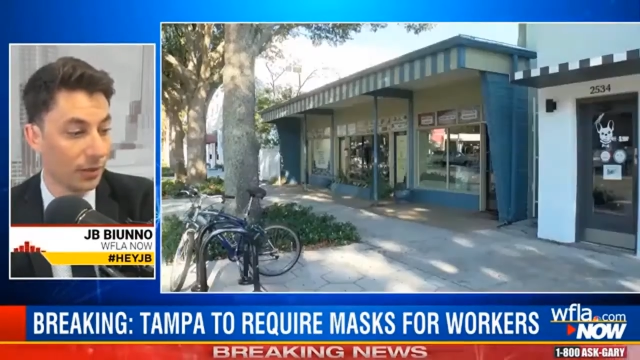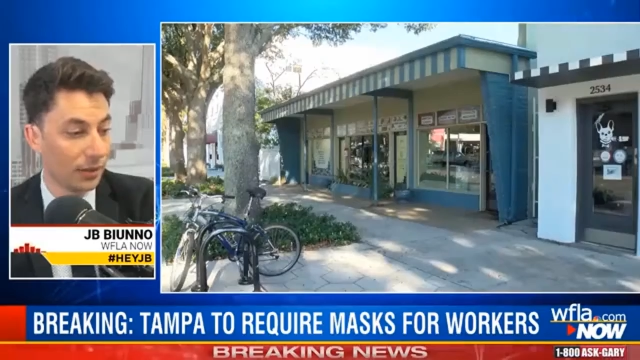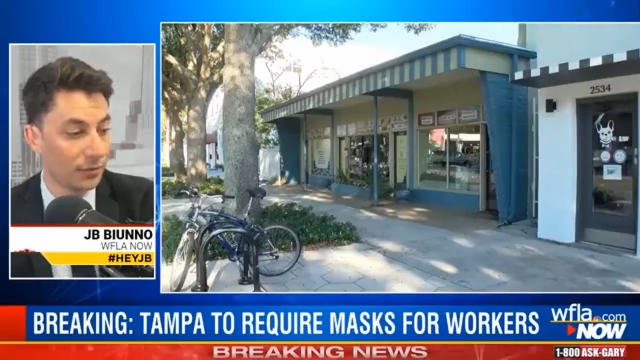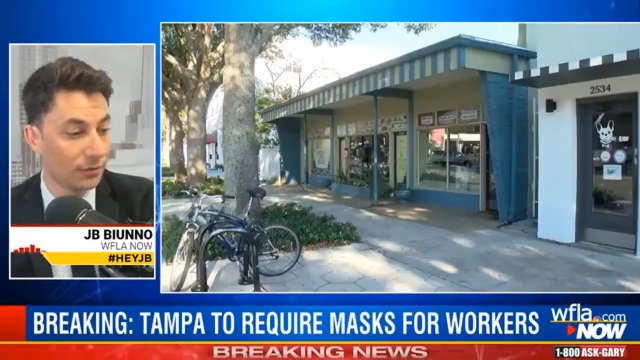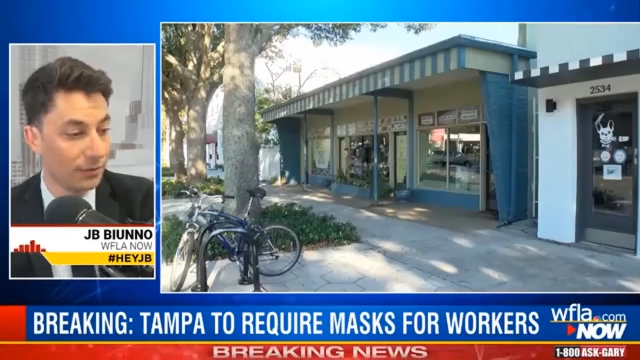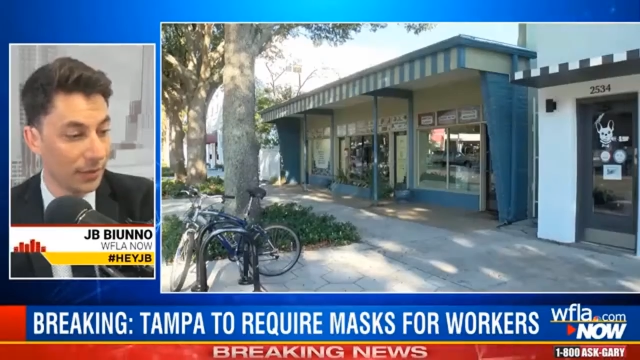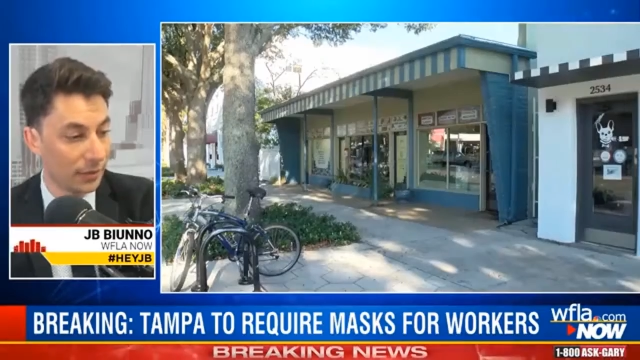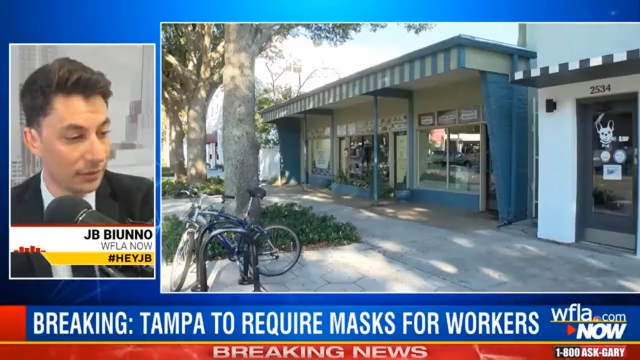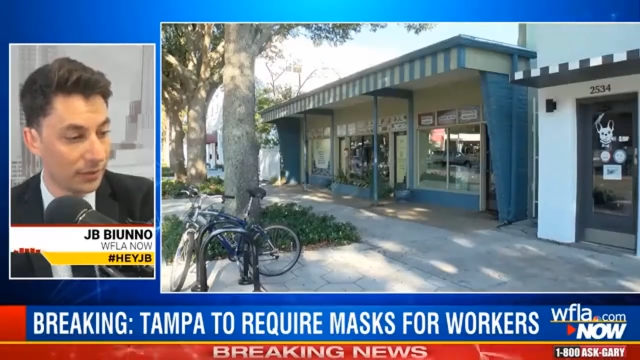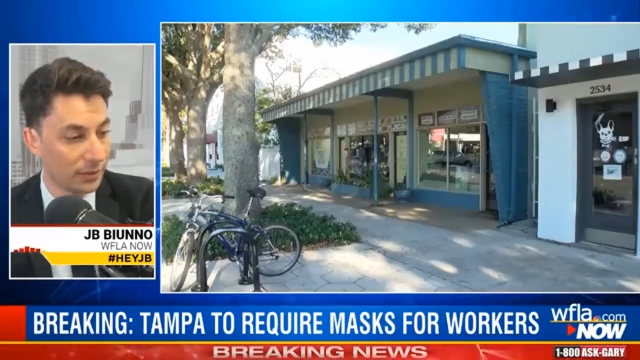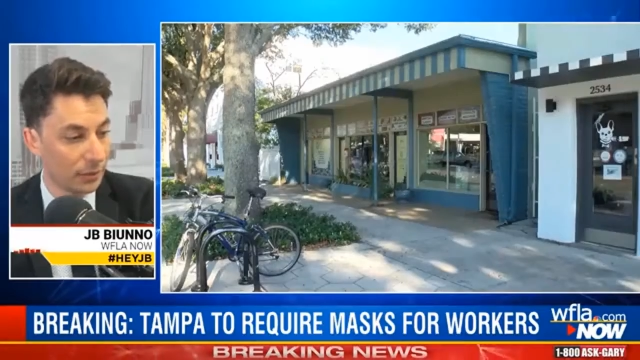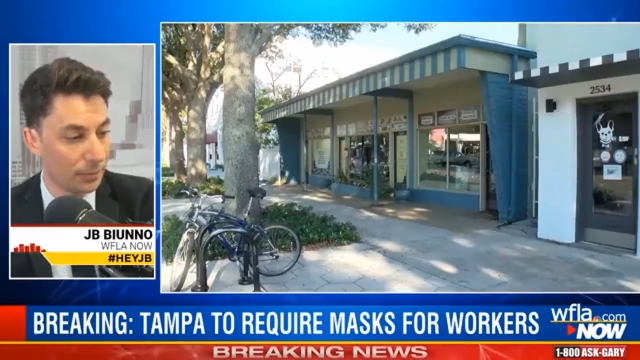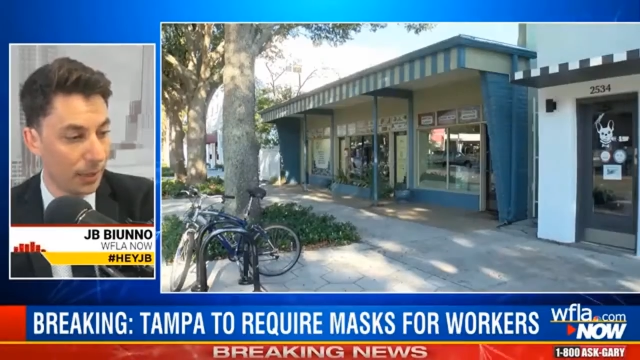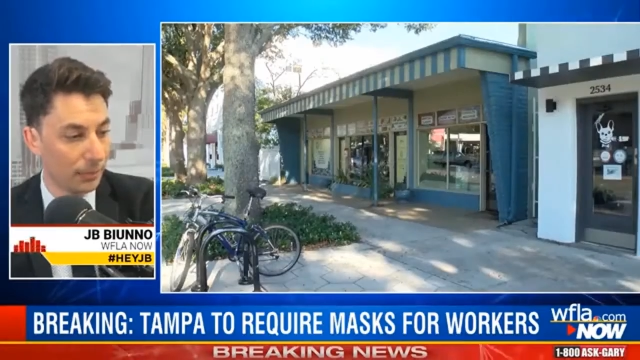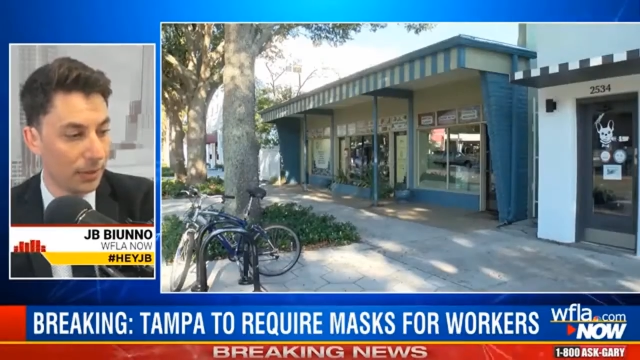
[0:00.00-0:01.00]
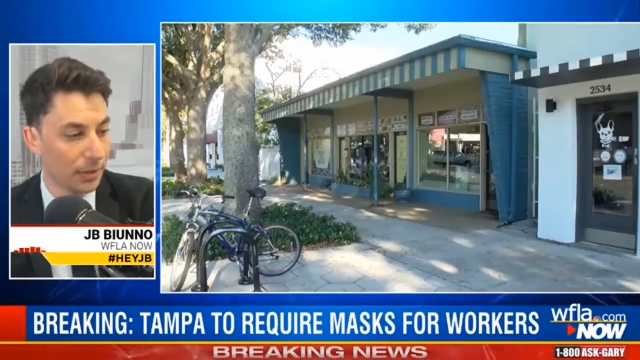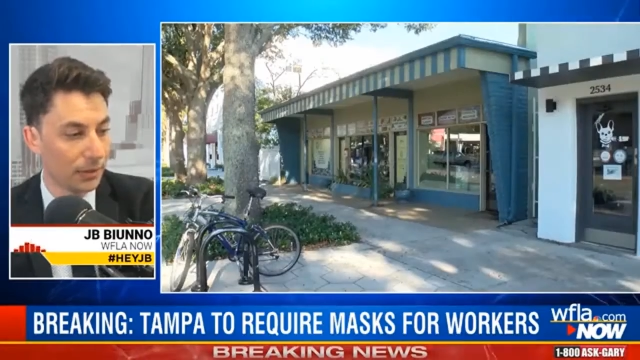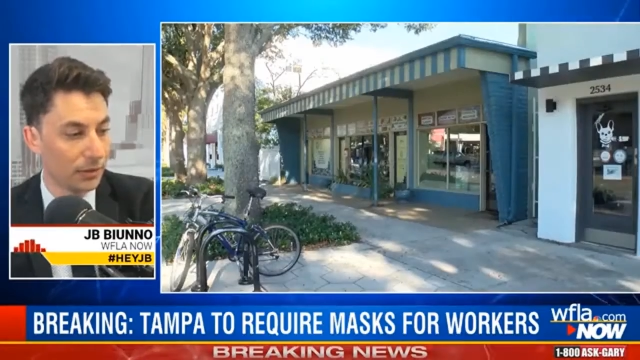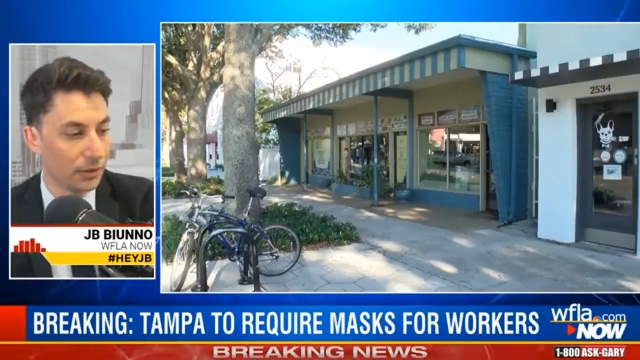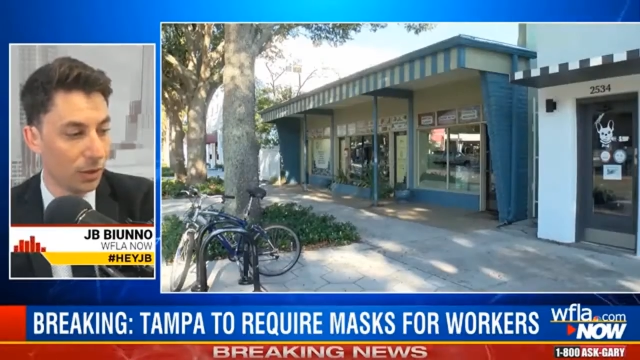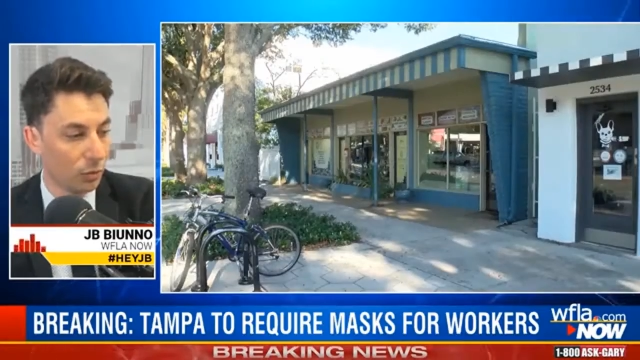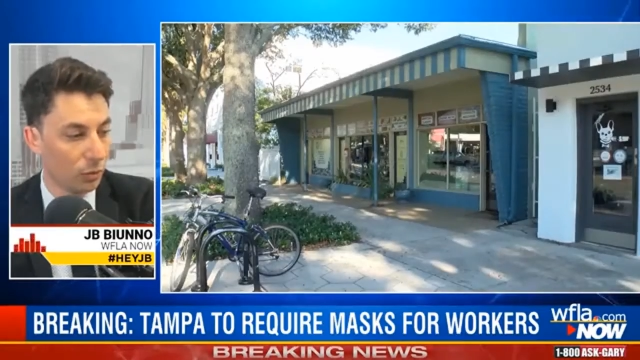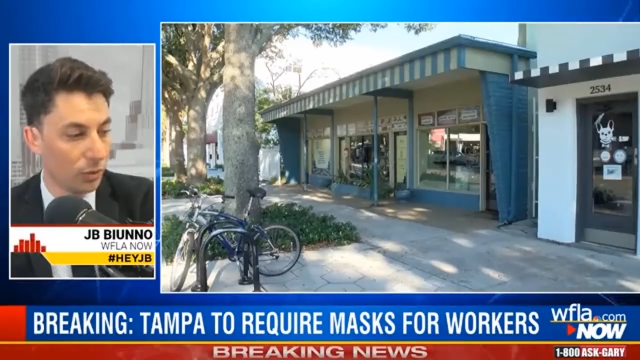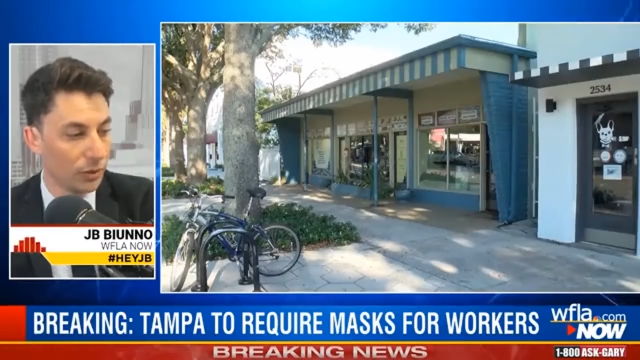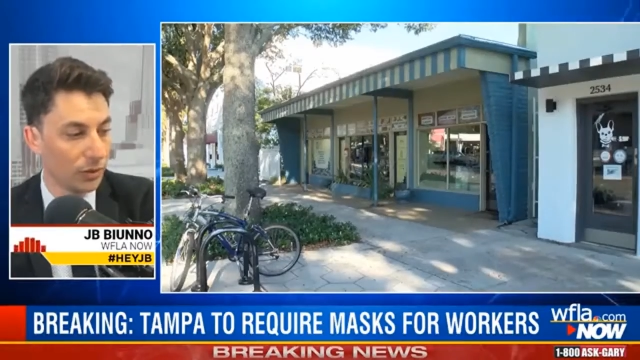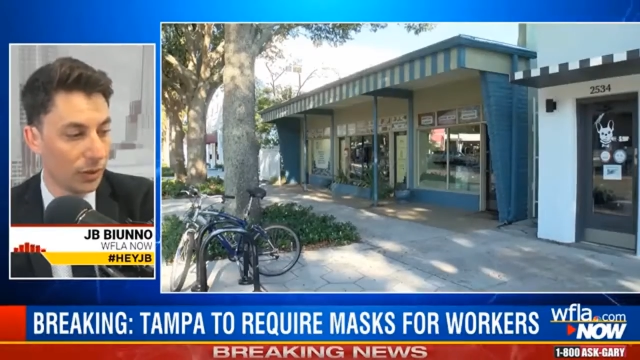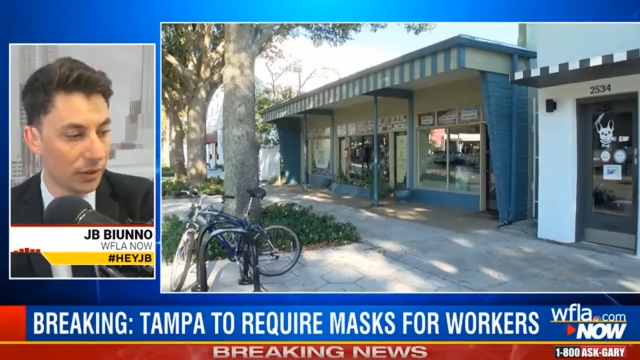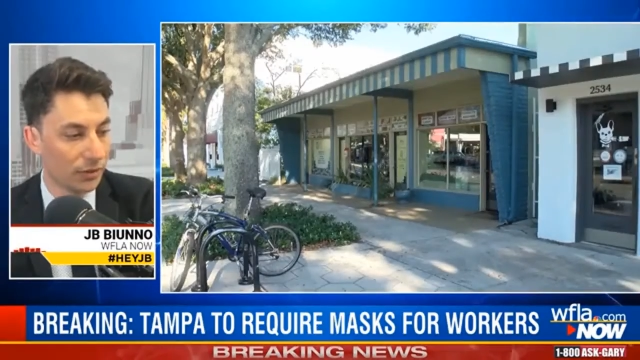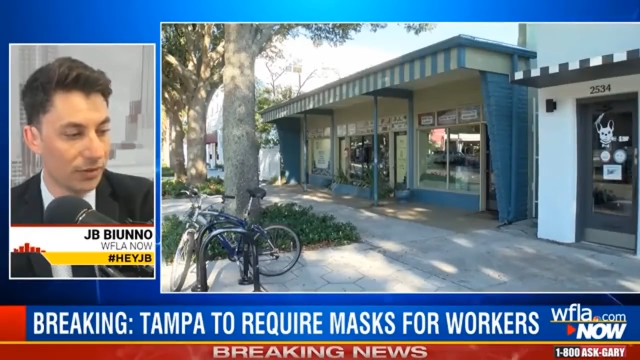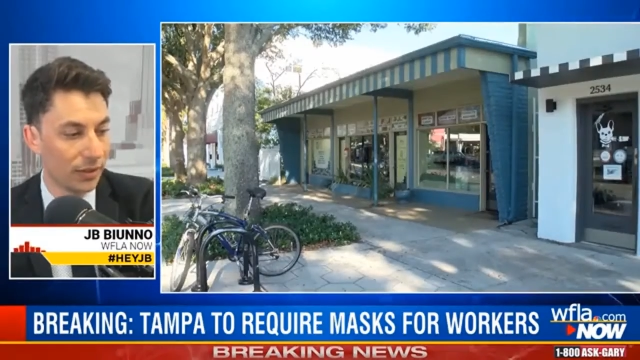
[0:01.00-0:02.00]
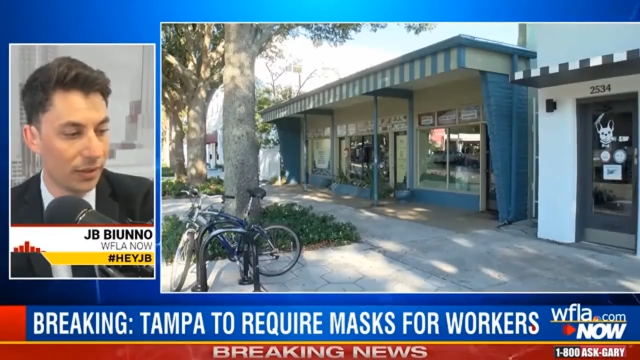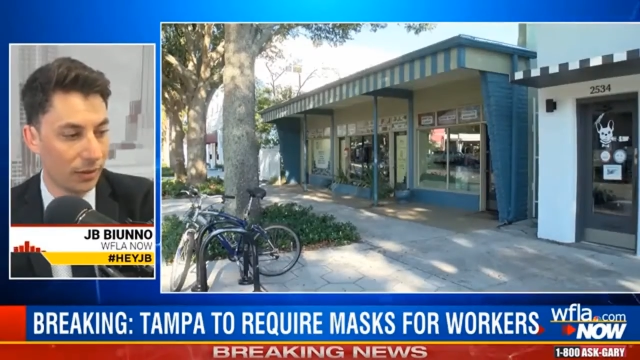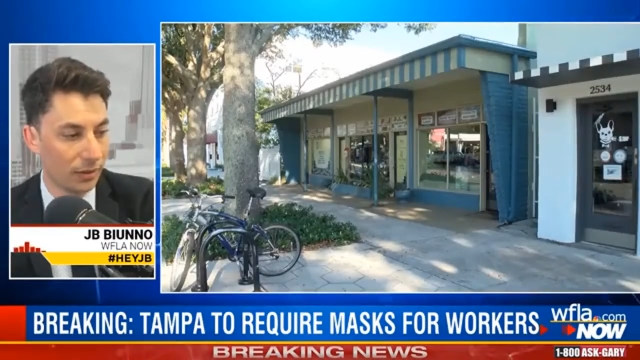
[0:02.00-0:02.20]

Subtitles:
fear into the public. No one looks at all